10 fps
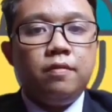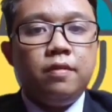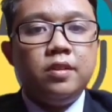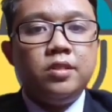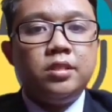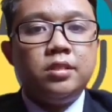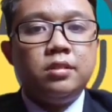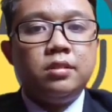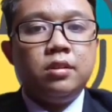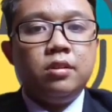First,
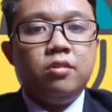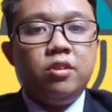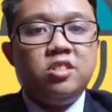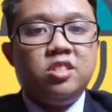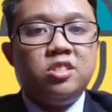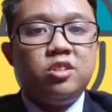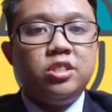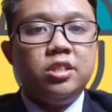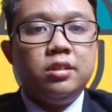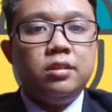
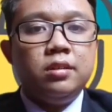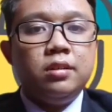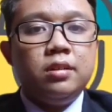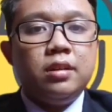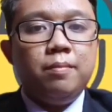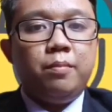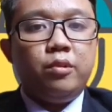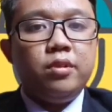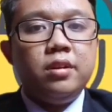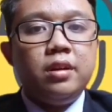registration.
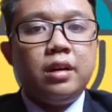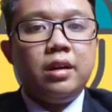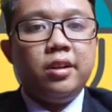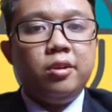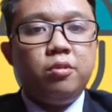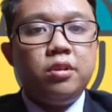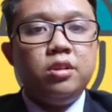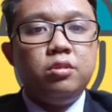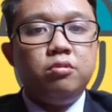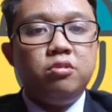Employers are
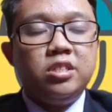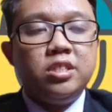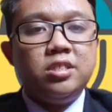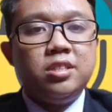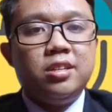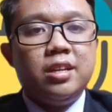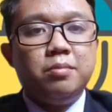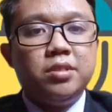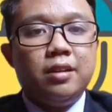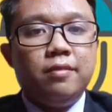required to register
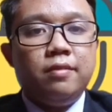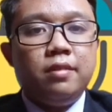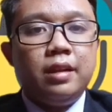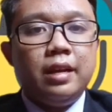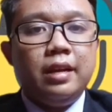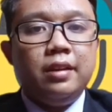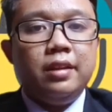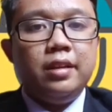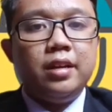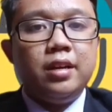themselves and
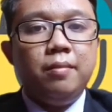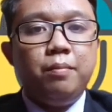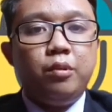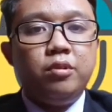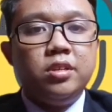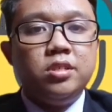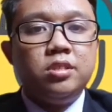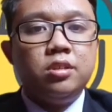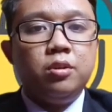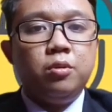their
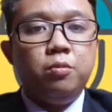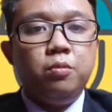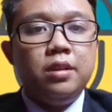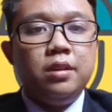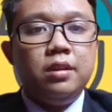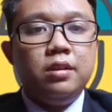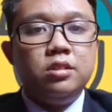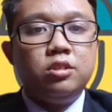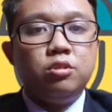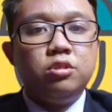employees with the
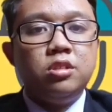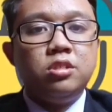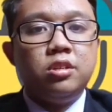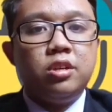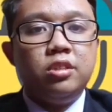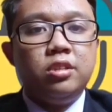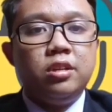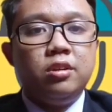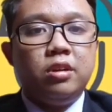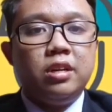Social
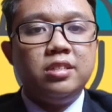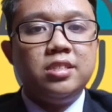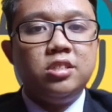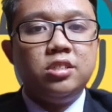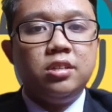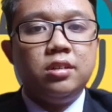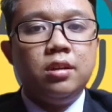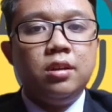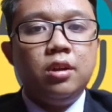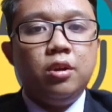Security Organisation
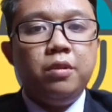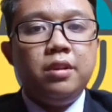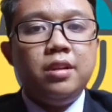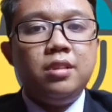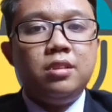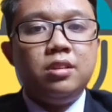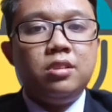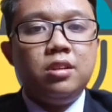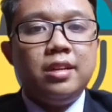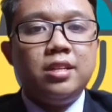within
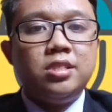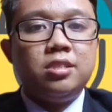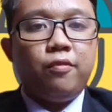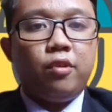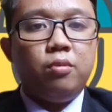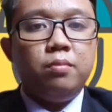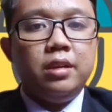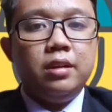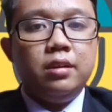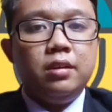30 days from
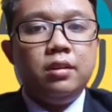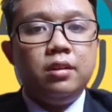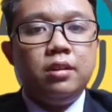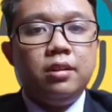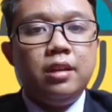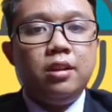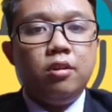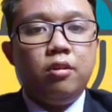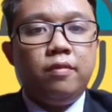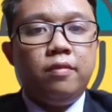the date
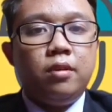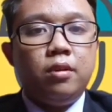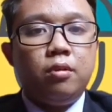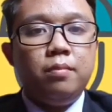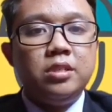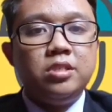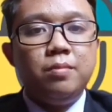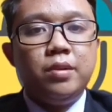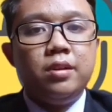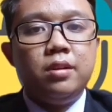of
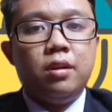commencement